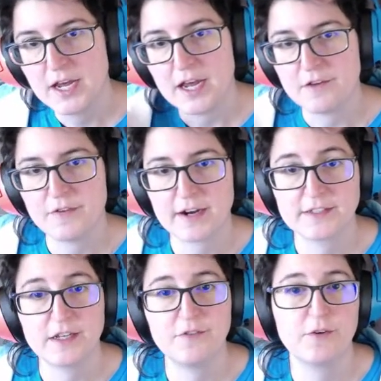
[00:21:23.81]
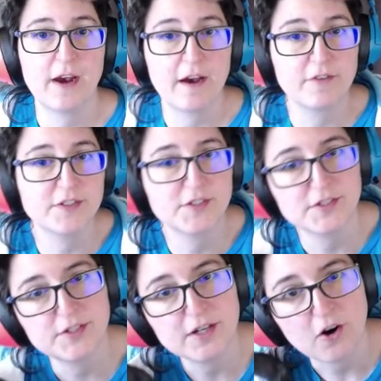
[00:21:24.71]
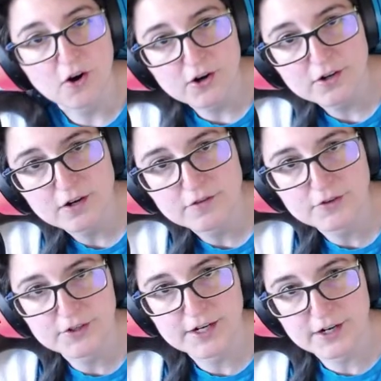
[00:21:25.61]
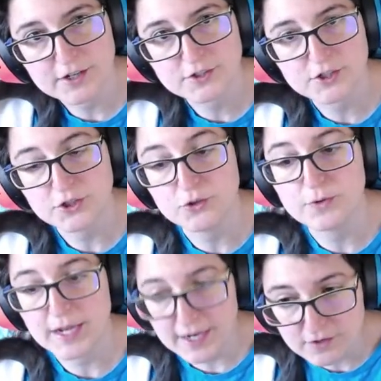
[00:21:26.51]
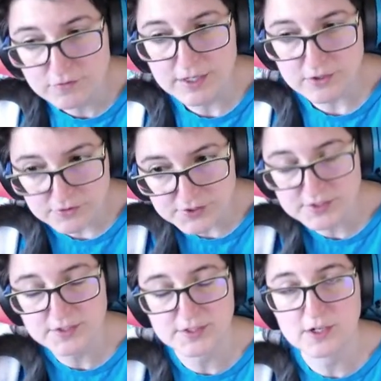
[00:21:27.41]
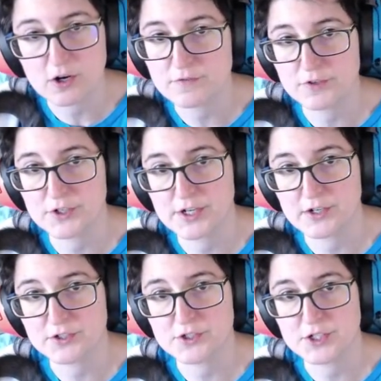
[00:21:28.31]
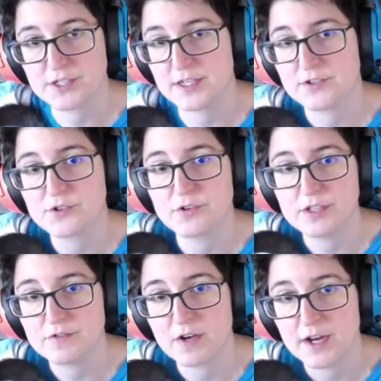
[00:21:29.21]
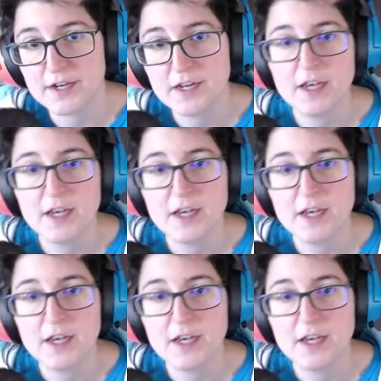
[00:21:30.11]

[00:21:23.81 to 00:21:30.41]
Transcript: In fact, if you have existing art of your character, you can reuse existing art for your character sheet. That's totally fine.